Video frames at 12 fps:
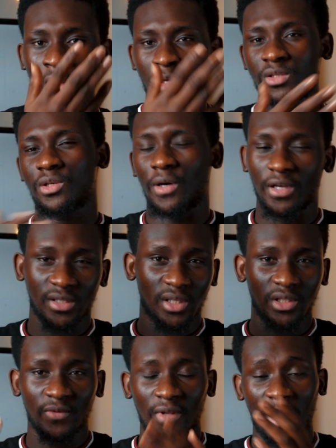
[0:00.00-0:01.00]
So it's
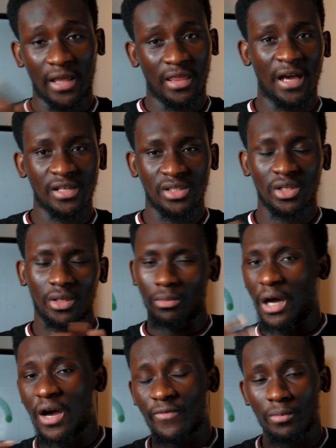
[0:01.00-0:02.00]
sort of like that. So
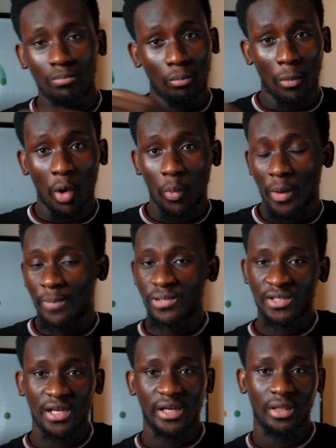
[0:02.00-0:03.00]
having more
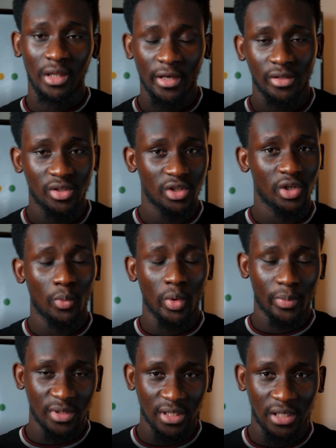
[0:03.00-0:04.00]
website linked to your
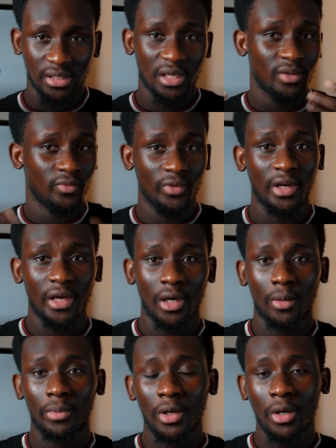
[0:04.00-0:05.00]
website can really
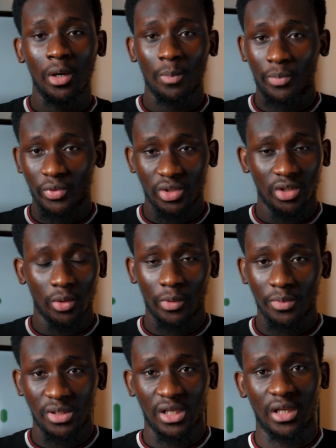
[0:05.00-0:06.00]
help boost your
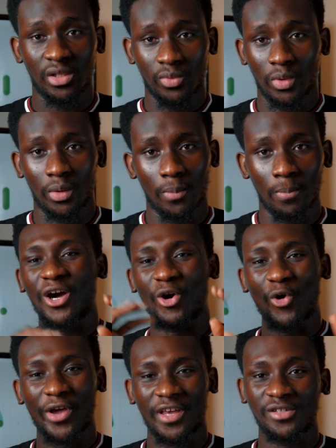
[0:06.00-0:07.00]
website as well.
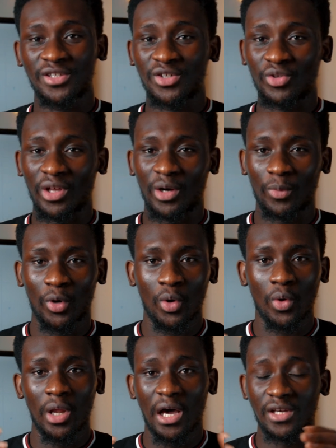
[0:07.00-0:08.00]
Okay, so now
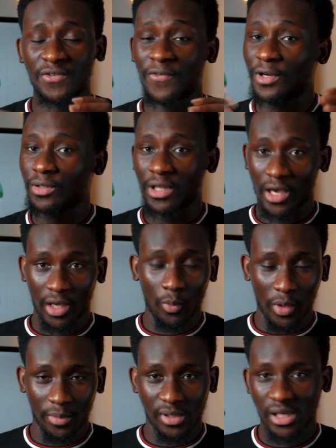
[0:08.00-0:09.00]
Google has found like a
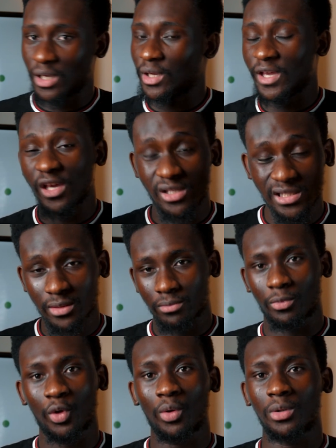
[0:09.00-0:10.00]
website. It's
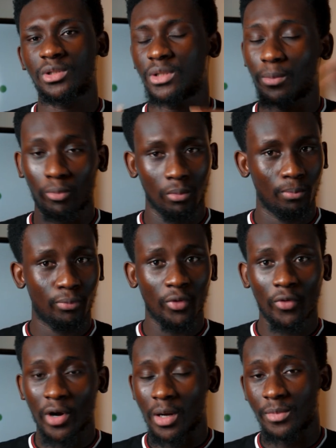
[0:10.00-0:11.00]
Google, the
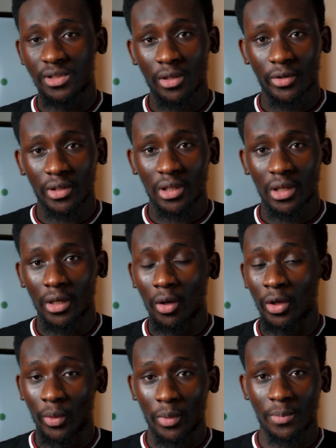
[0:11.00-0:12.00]
program is currently
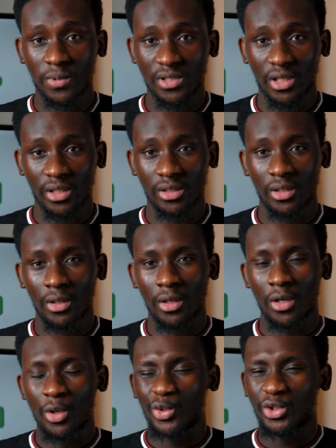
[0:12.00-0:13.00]
on a website.
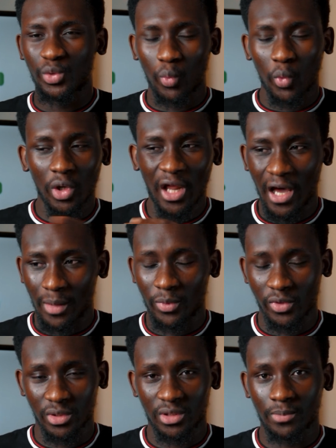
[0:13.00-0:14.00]
So what
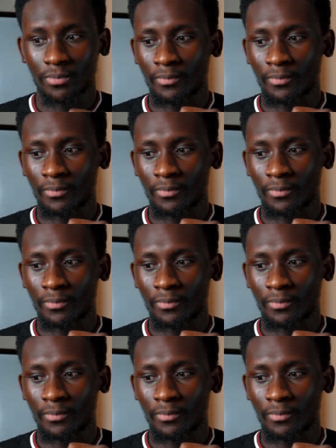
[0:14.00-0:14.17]
happens?